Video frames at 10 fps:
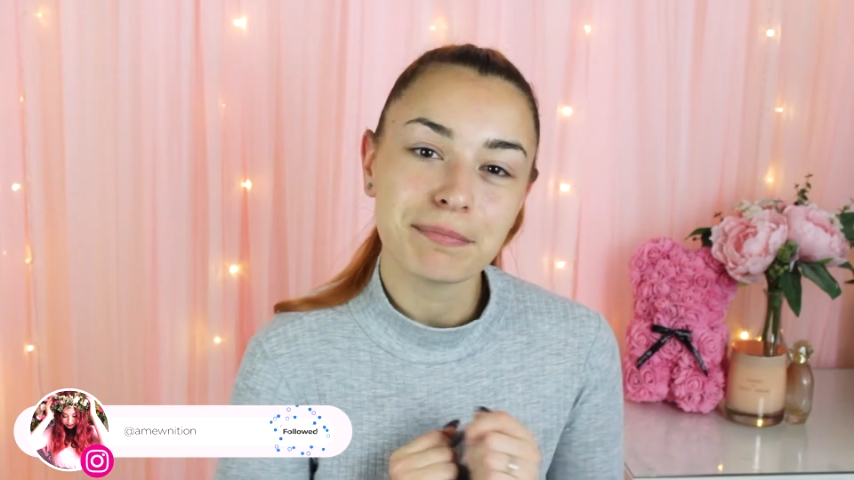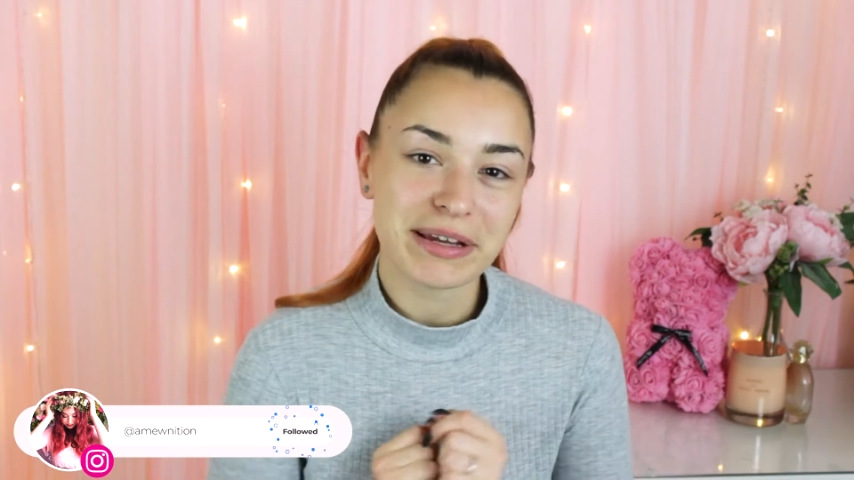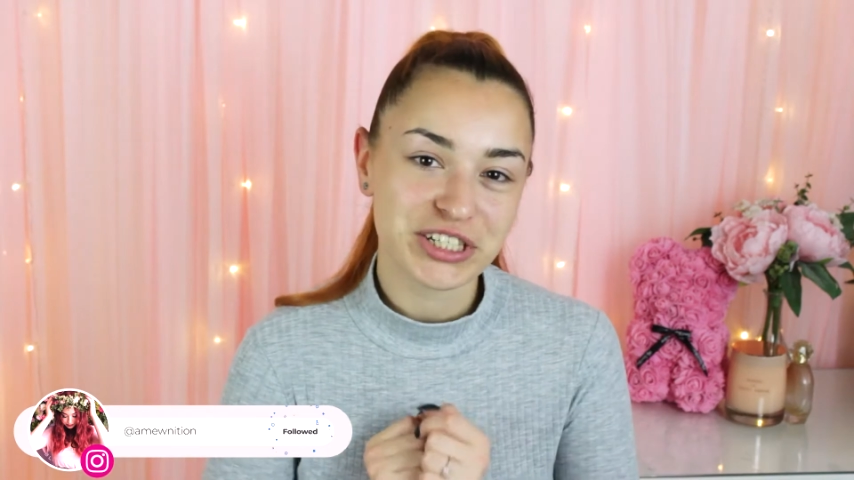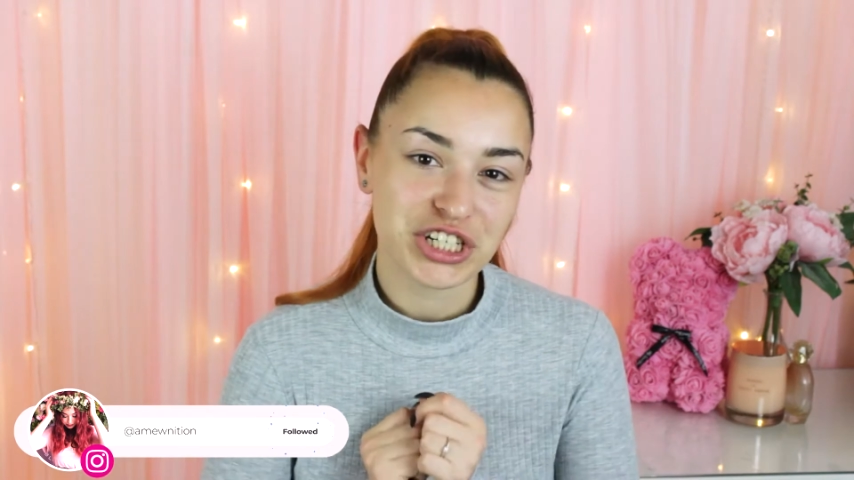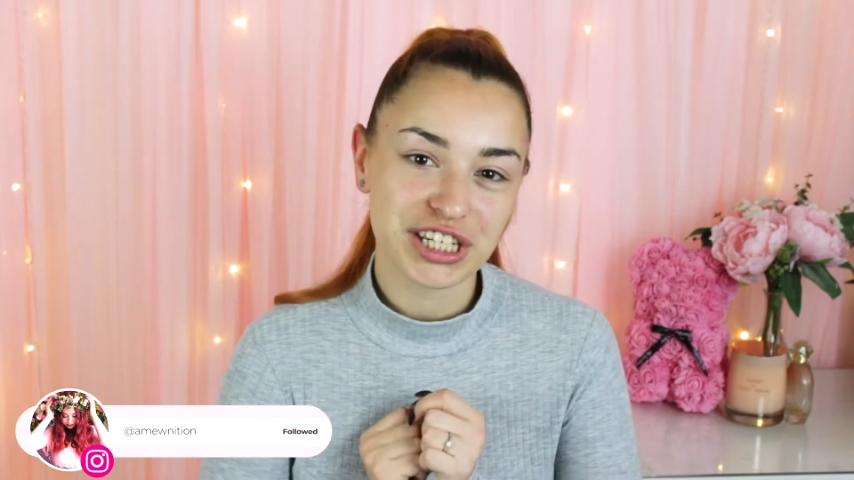
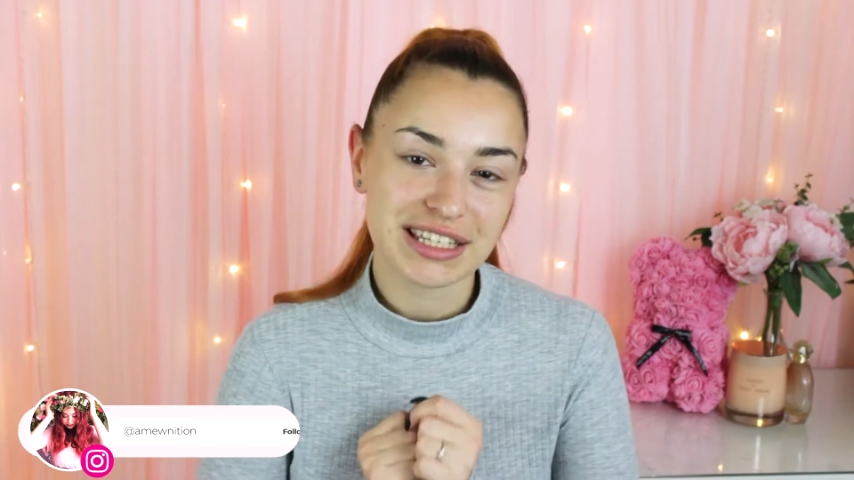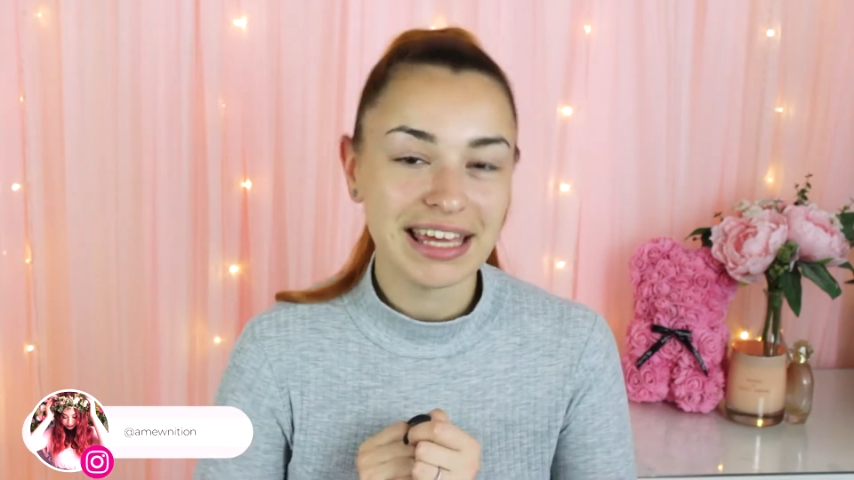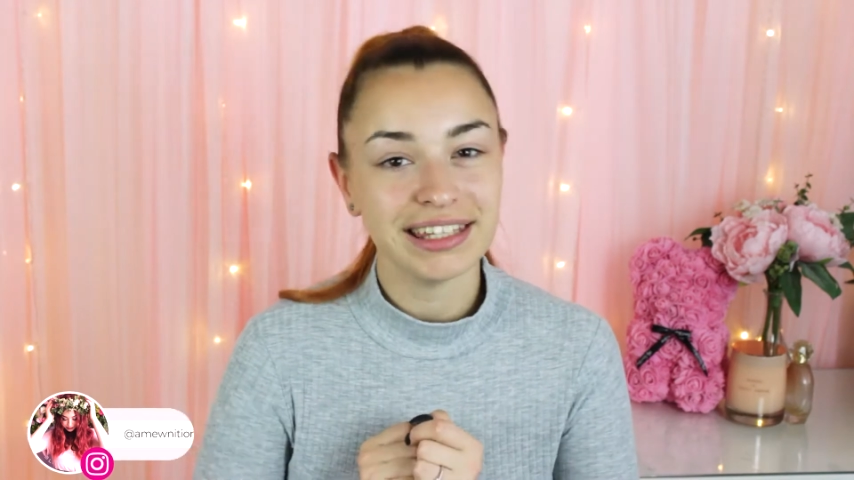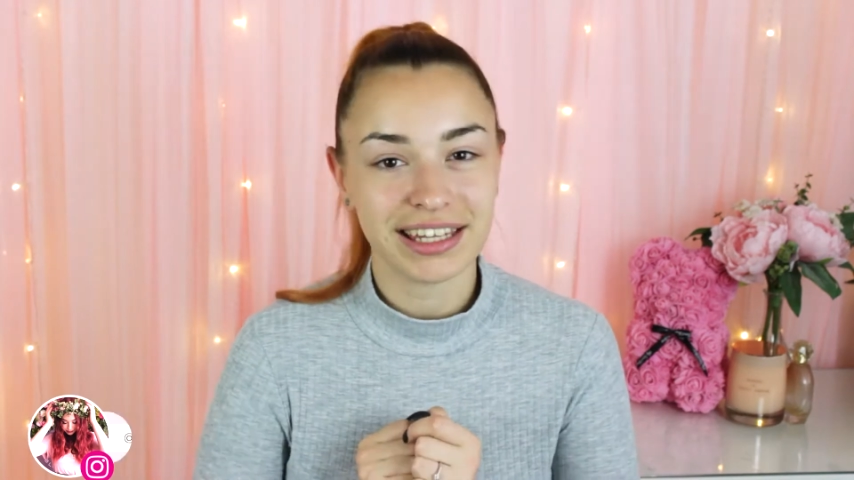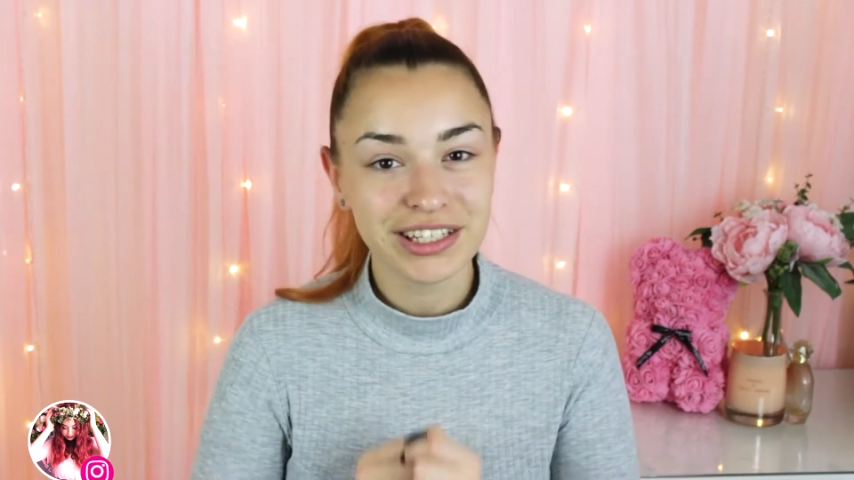mentioned
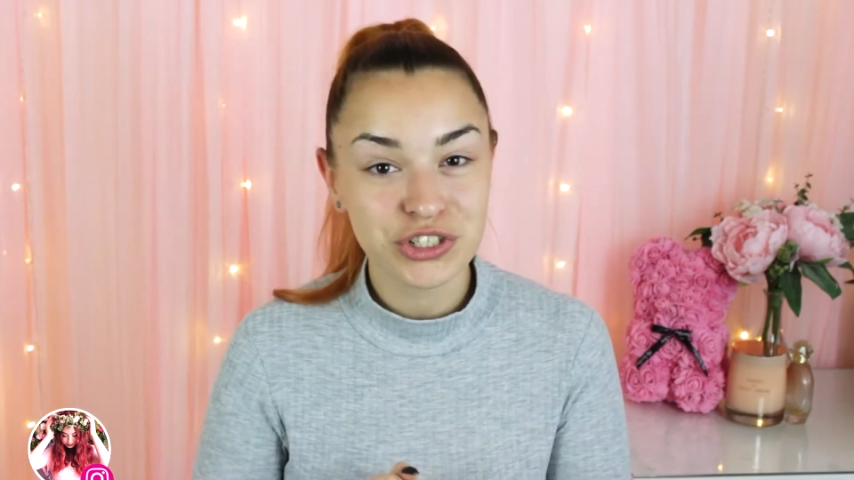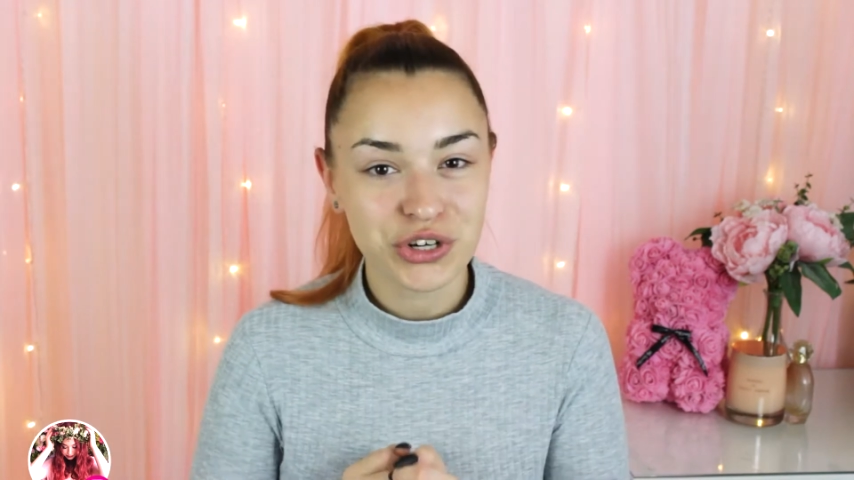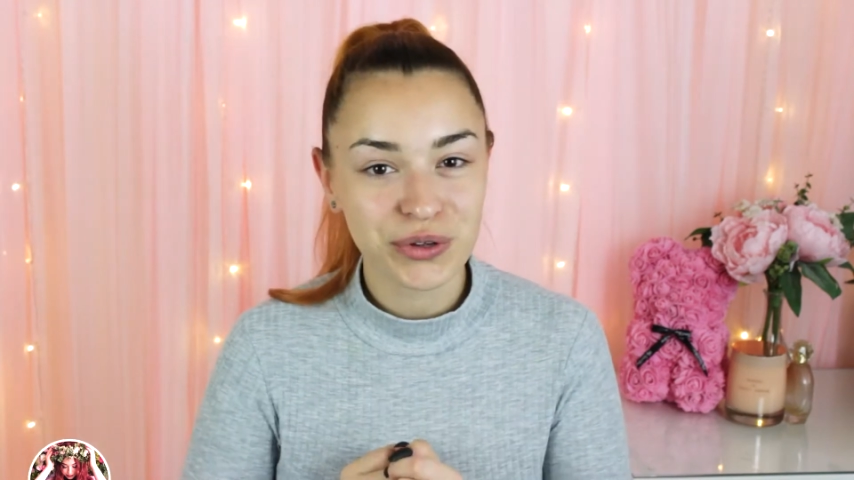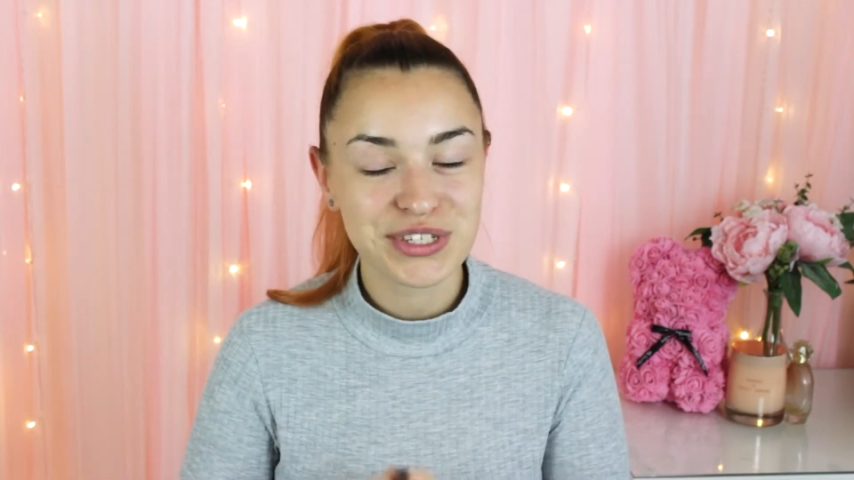in the intro,